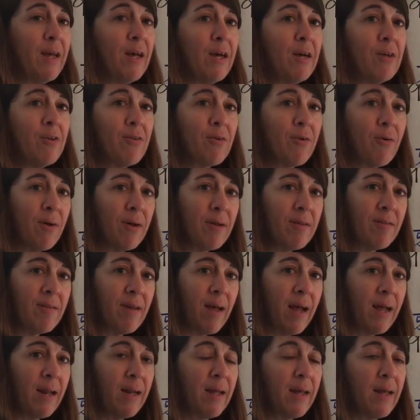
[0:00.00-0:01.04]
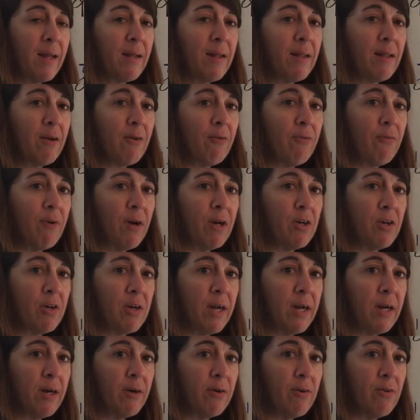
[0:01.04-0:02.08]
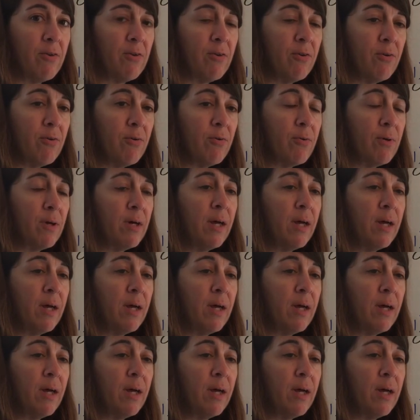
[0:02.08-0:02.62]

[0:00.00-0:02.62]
So go outside and get a little fresh air too.